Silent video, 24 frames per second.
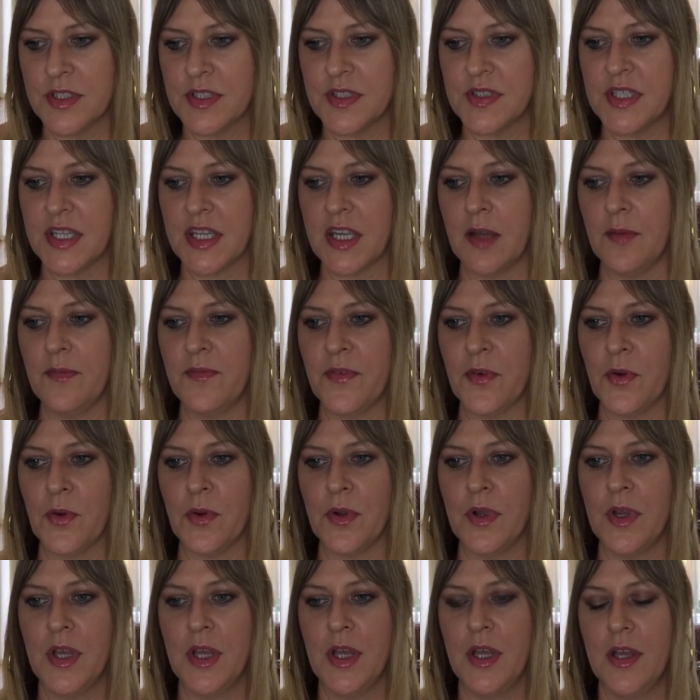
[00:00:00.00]
Stick up
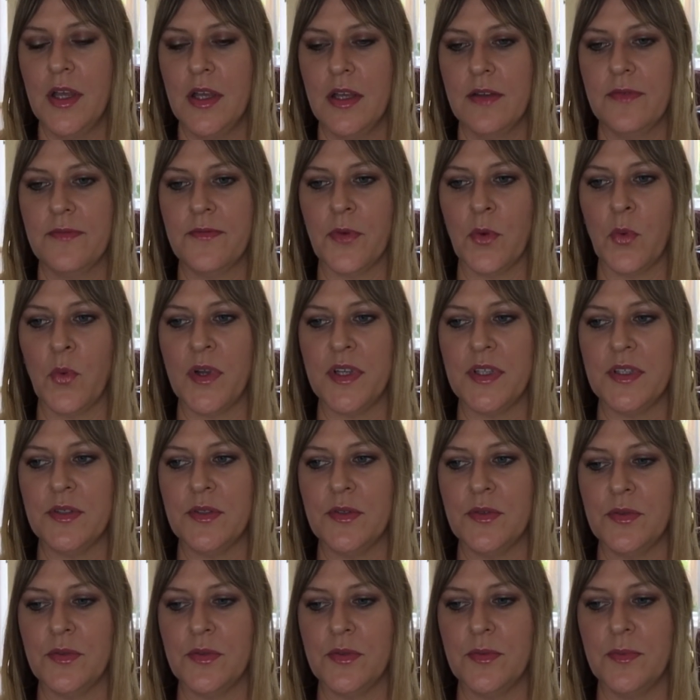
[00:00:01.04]
for what
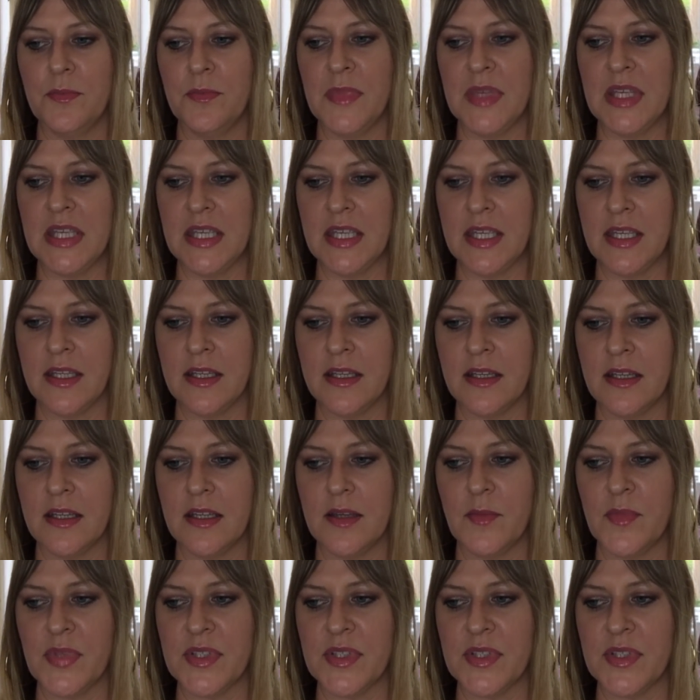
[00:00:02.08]
you mean,